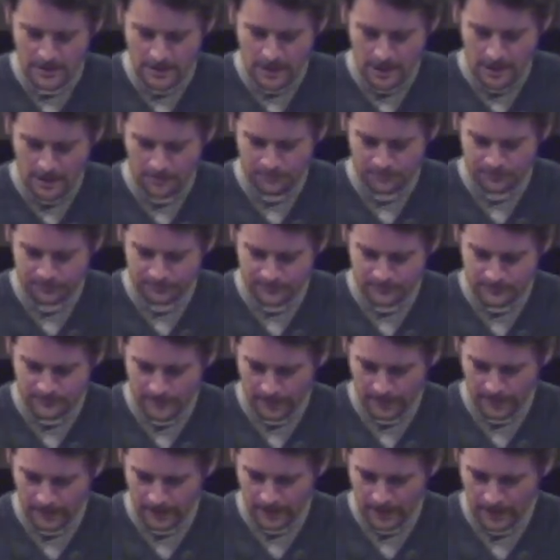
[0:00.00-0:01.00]
And
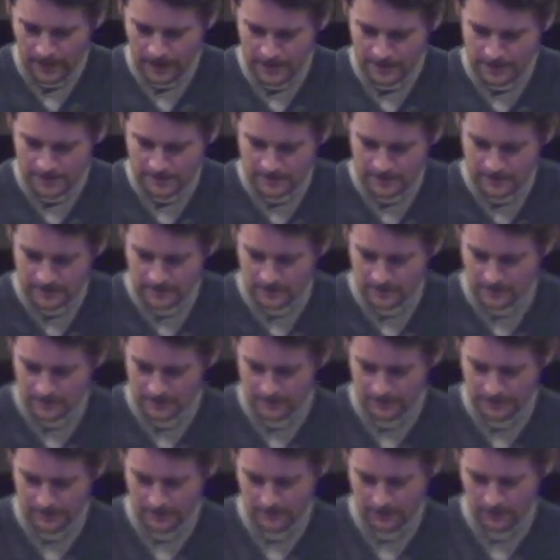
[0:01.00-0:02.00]

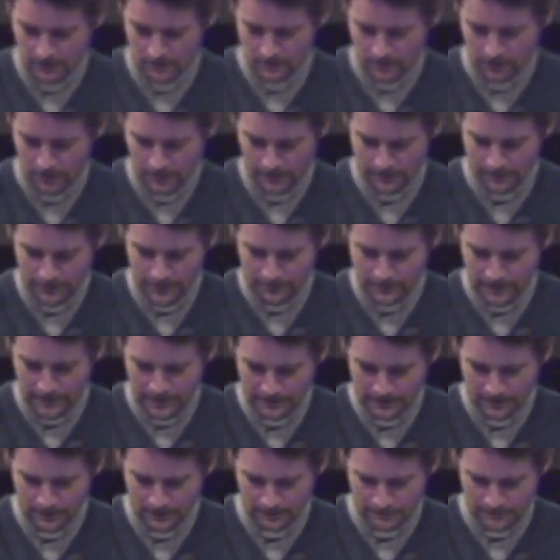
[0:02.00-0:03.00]
have you ever
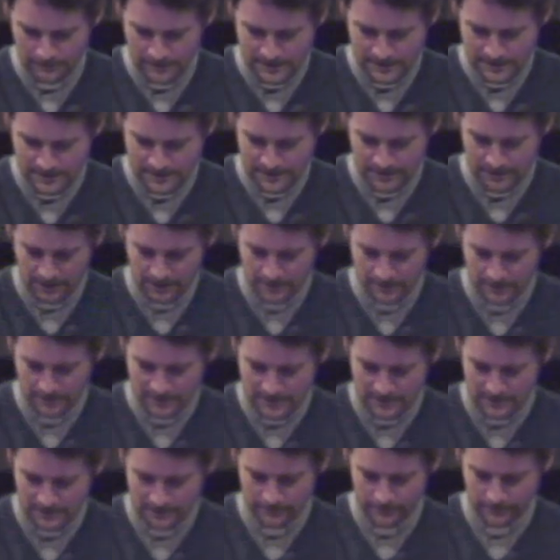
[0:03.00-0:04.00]
had a conversation like
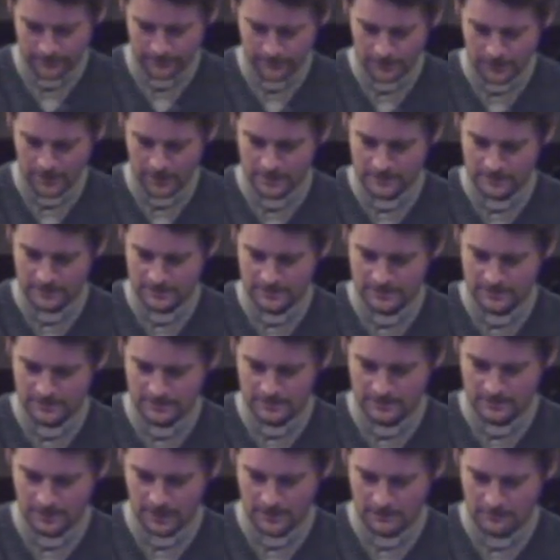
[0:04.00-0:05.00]
this with a friend,
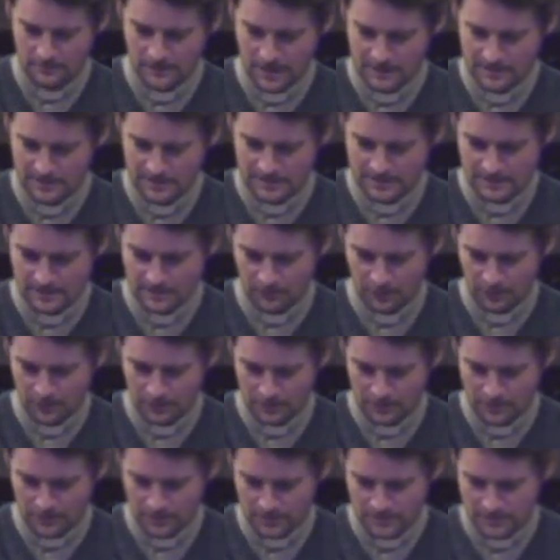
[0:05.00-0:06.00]
maybe
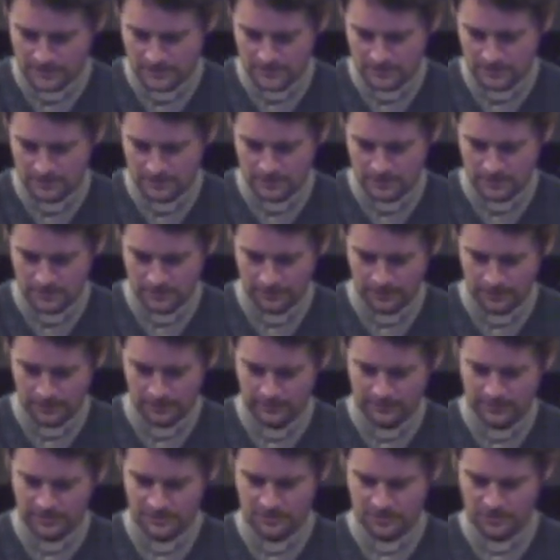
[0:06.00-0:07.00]
someone who's not a
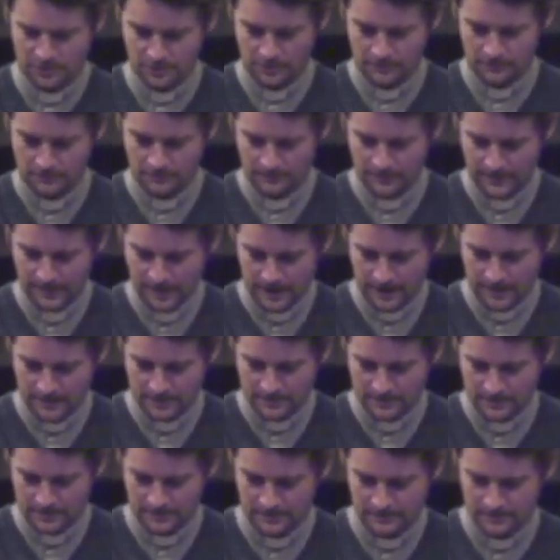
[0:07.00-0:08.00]
Christian,
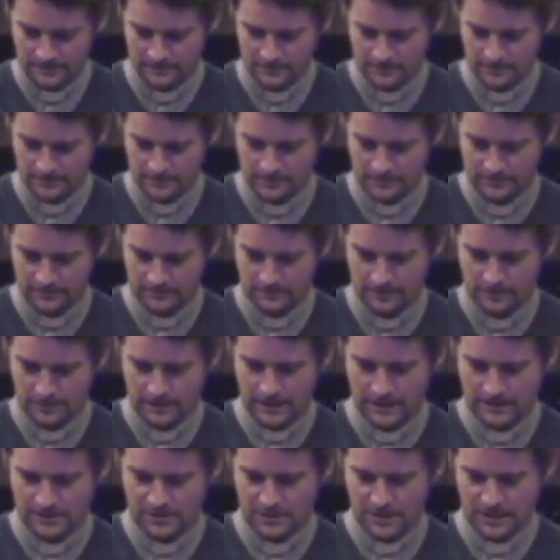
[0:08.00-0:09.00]
and you
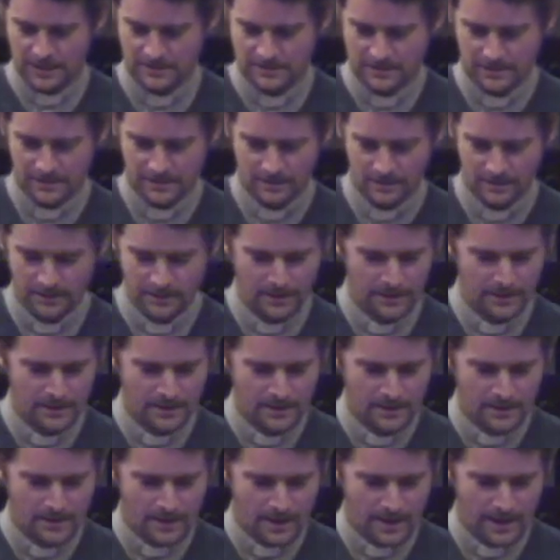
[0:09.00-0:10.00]
get chatting,
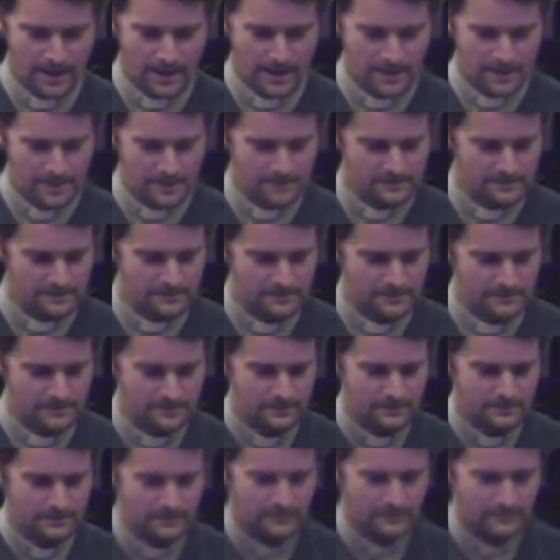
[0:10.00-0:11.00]
and
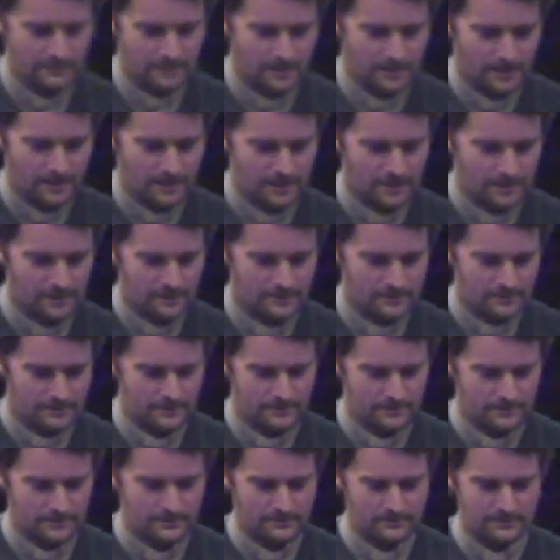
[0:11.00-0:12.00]

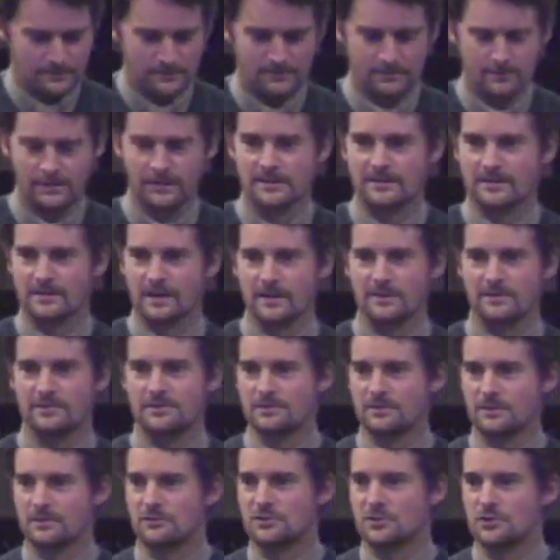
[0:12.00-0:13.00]
they say,
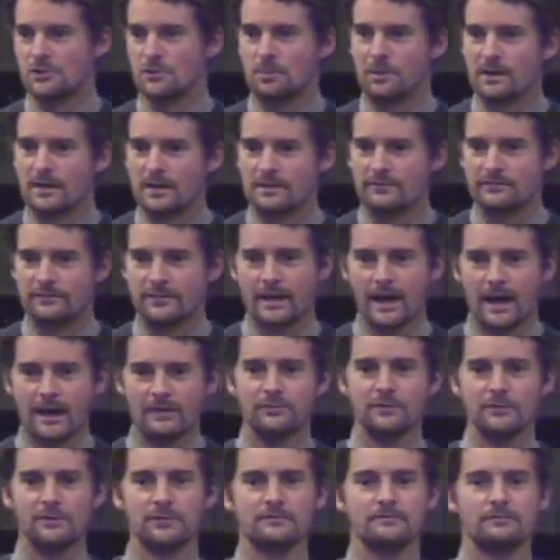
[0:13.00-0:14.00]
do you believe in
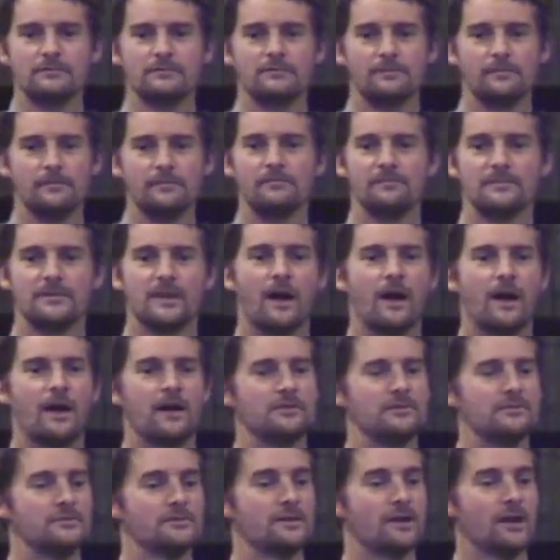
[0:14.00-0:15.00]
heaven?
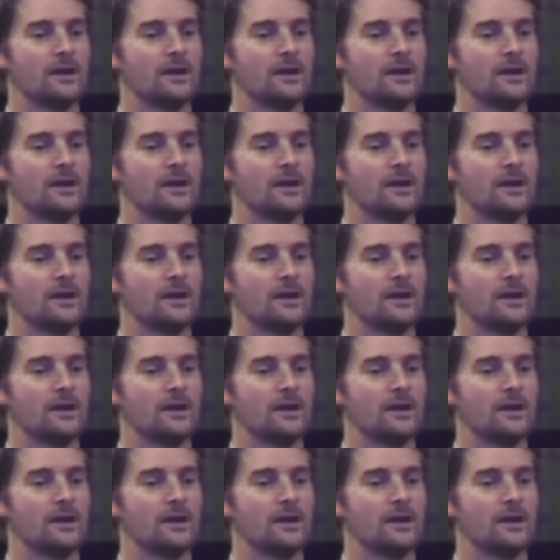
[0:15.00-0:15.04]
And you